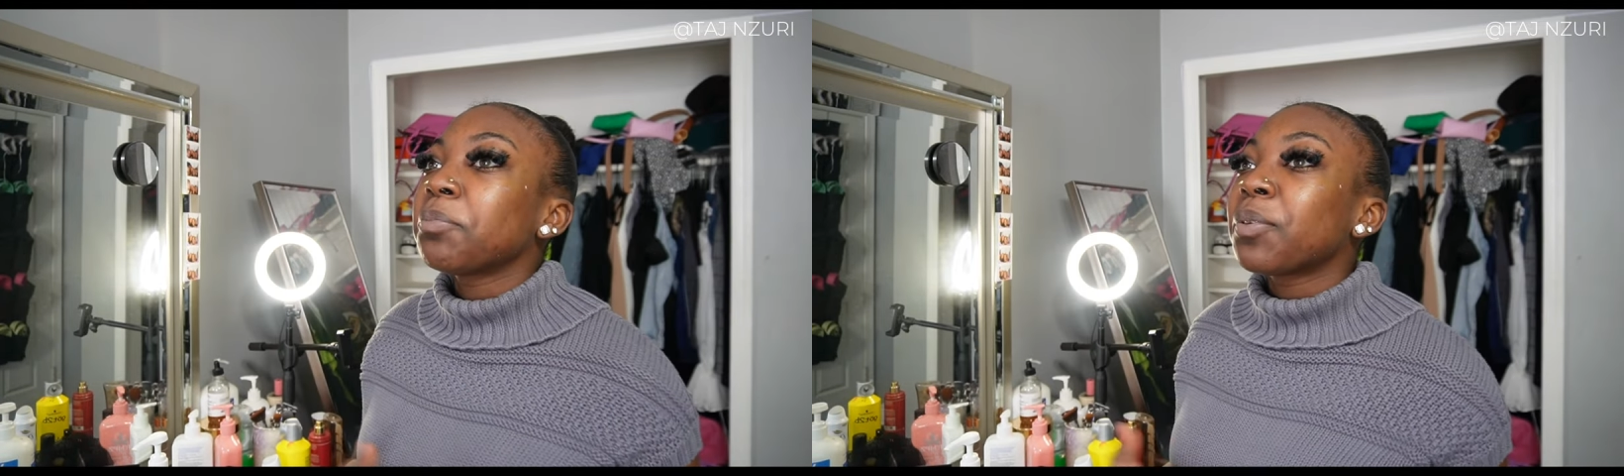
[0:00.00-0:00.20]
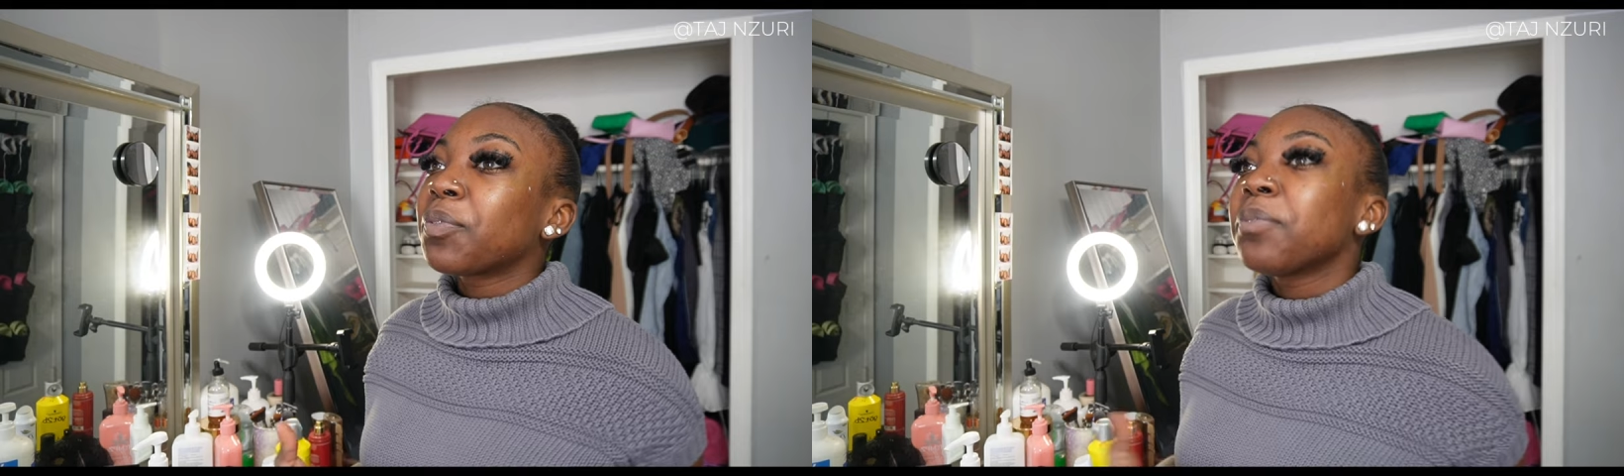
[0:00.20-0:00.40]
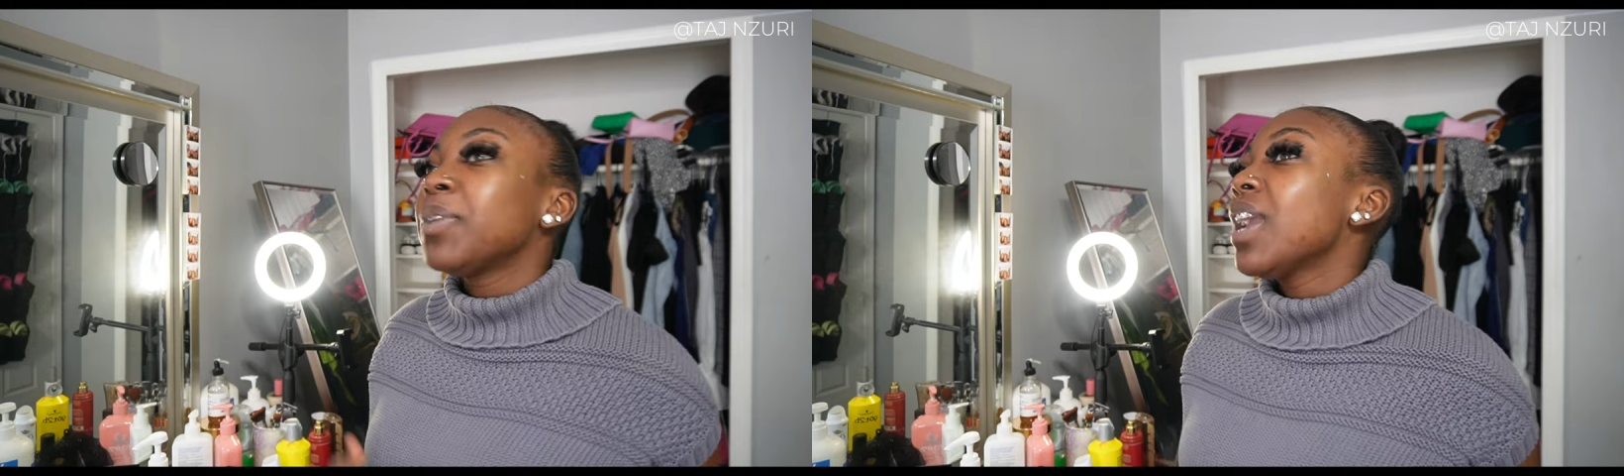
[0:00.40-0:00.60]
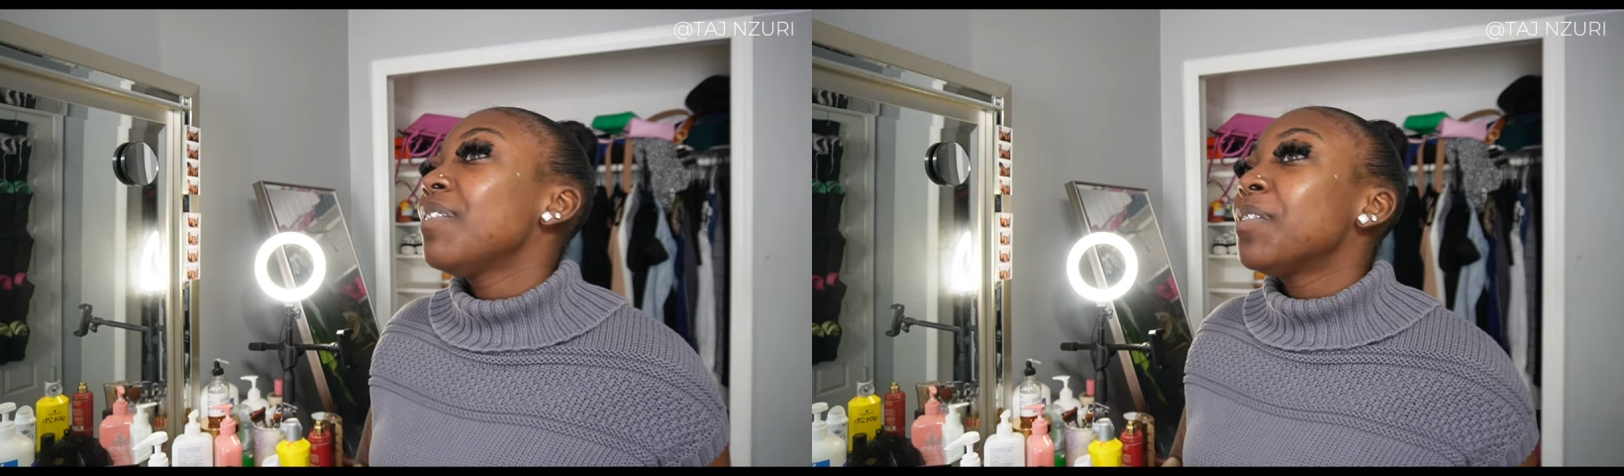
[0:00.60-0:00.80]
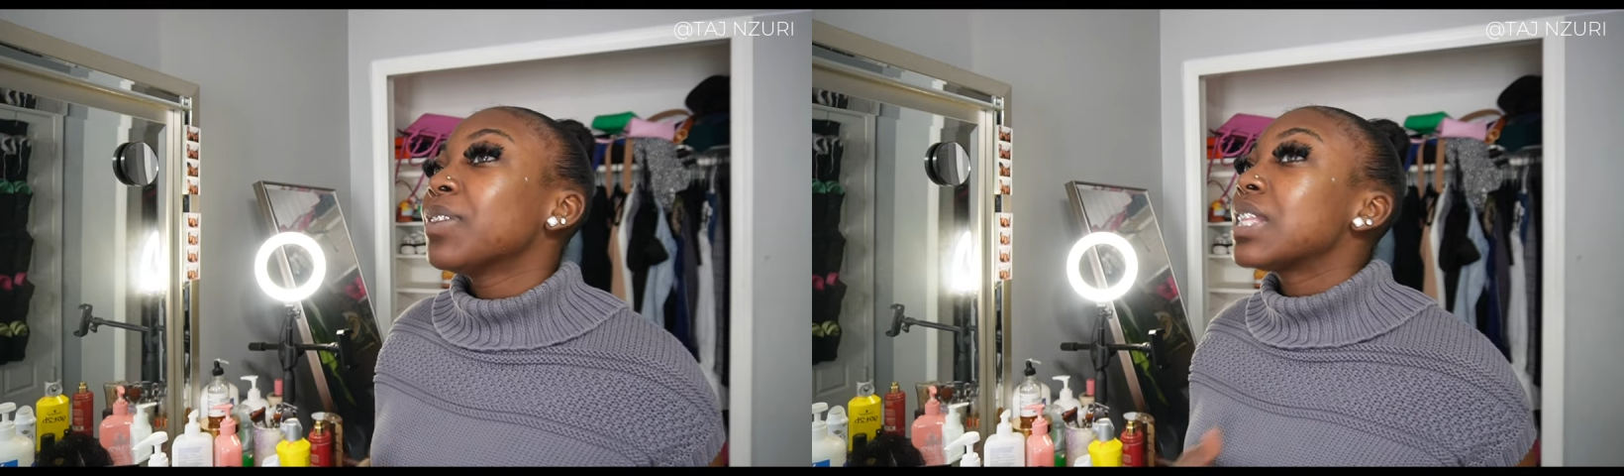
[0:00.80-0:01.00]
but for me, I
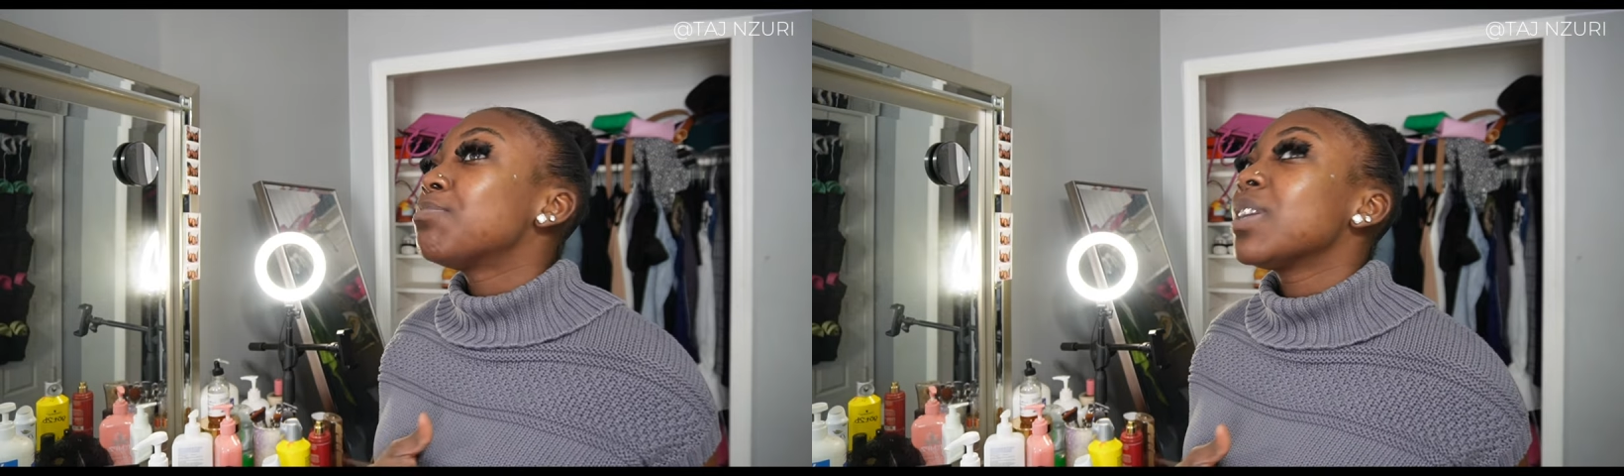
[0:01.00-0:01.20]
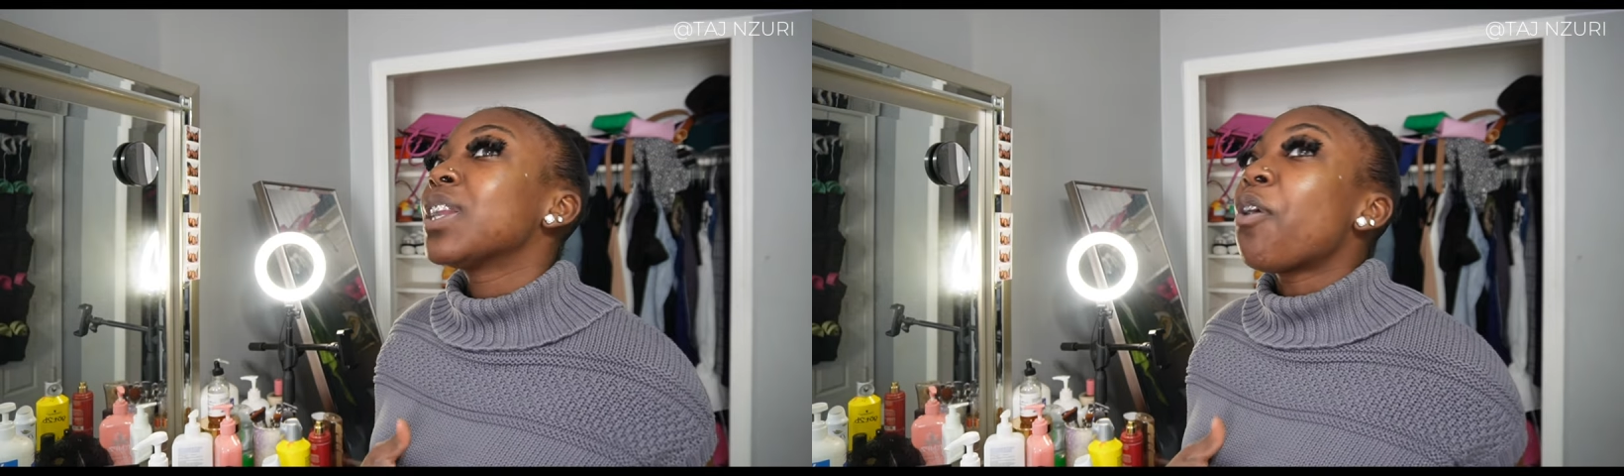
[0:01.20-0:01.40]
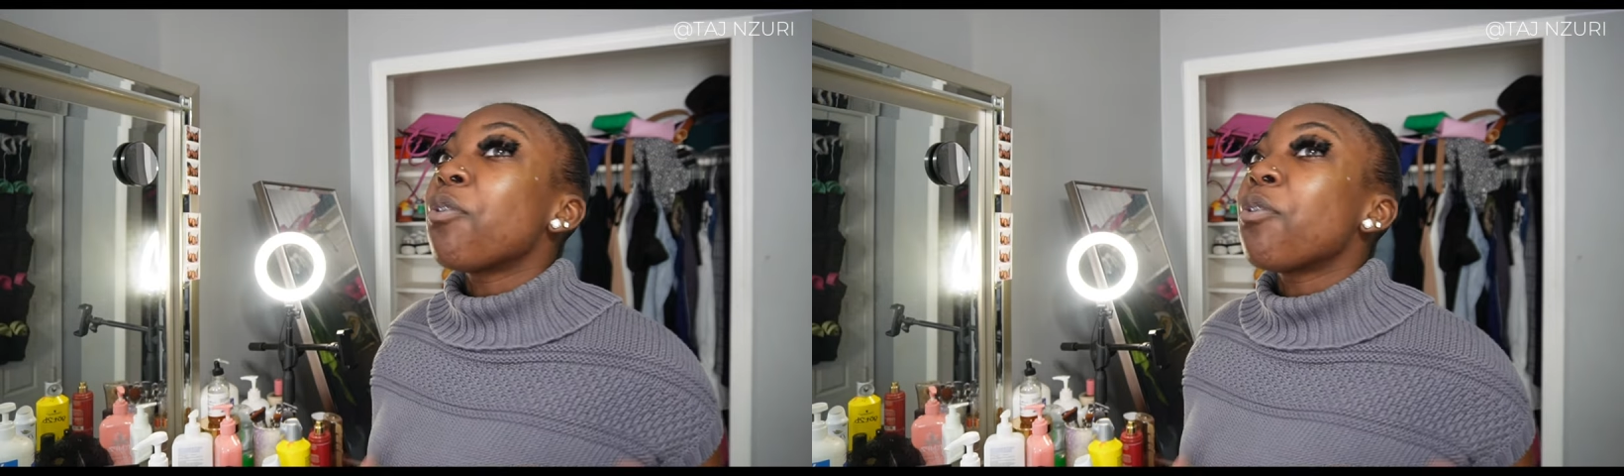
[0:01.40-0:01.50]
remember this being an